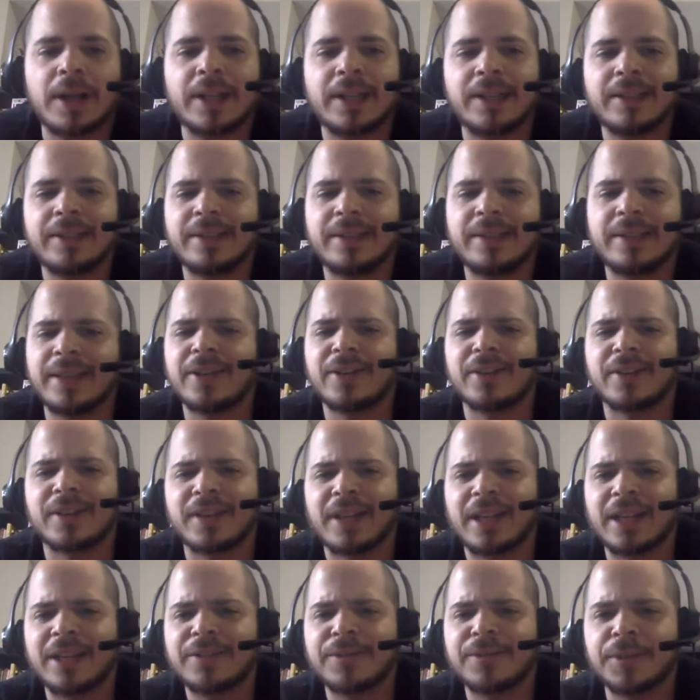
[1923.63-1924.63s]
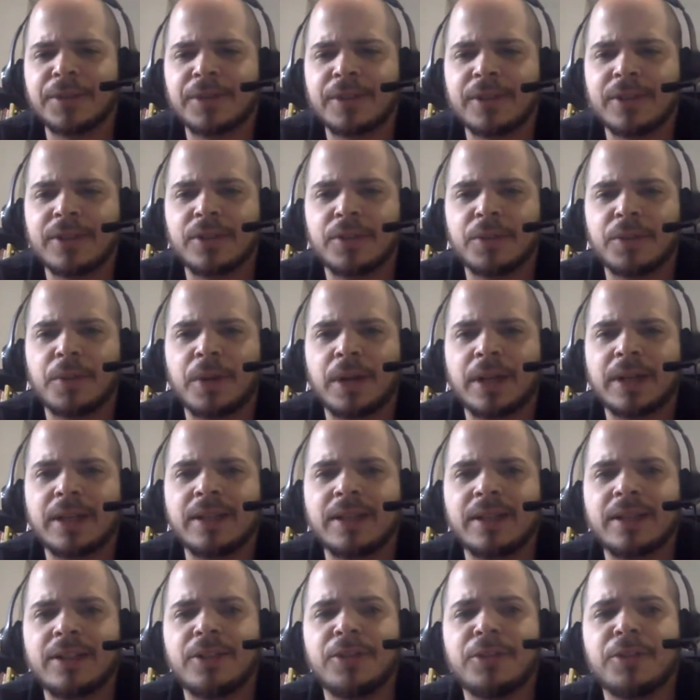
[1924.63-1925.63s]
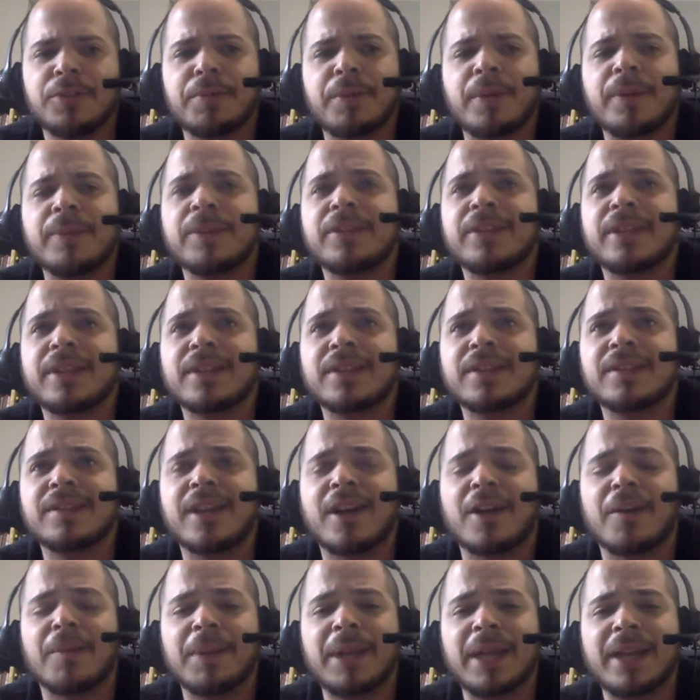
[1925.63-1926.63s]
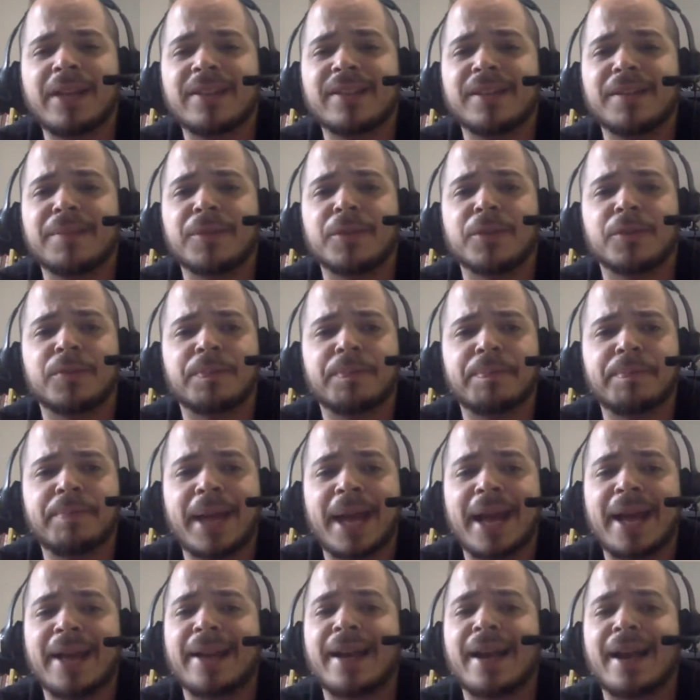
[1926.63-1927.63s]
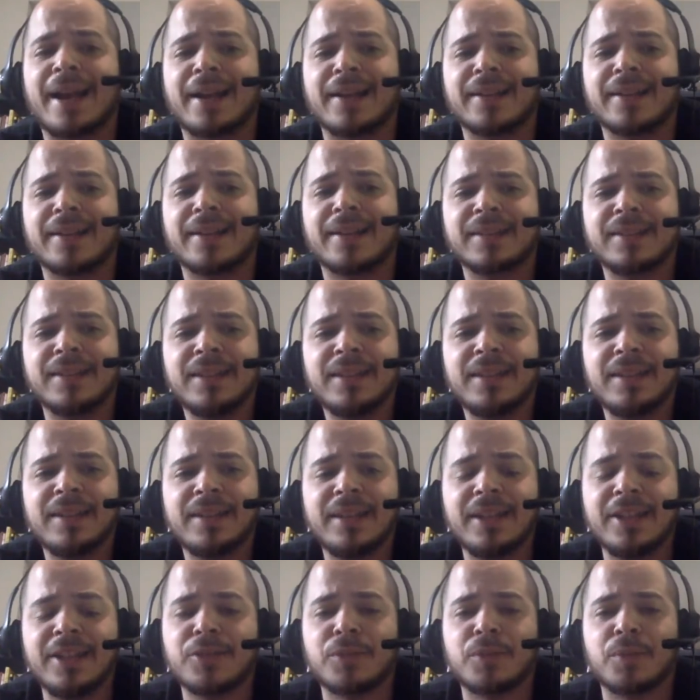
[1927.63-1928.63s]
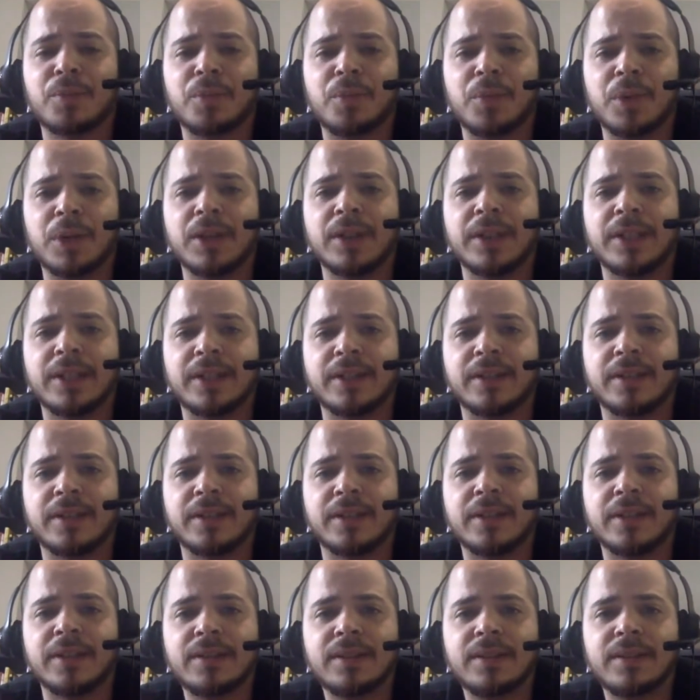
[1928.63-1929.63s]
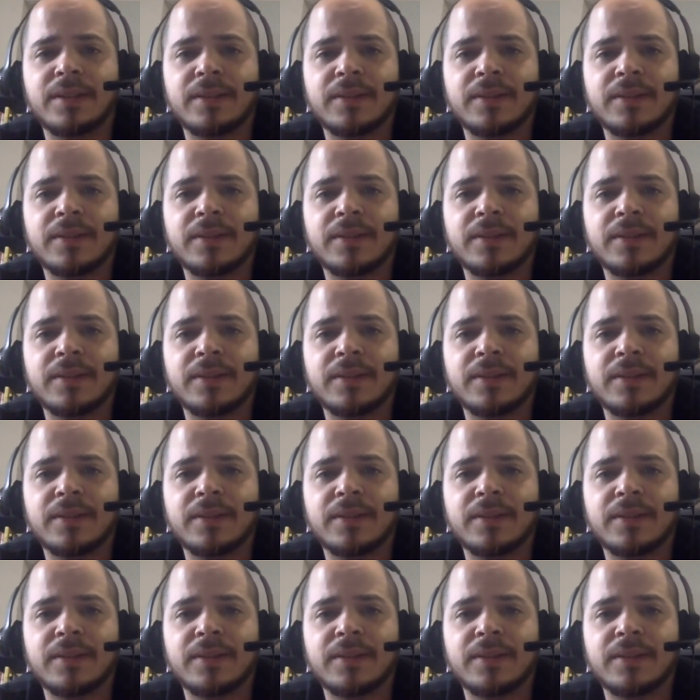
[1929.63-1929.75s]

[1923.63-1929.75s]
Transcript: Walking Dead or the last few seasons of Walking Dead, you should probably check this out. Black Summer is badass. It's really good.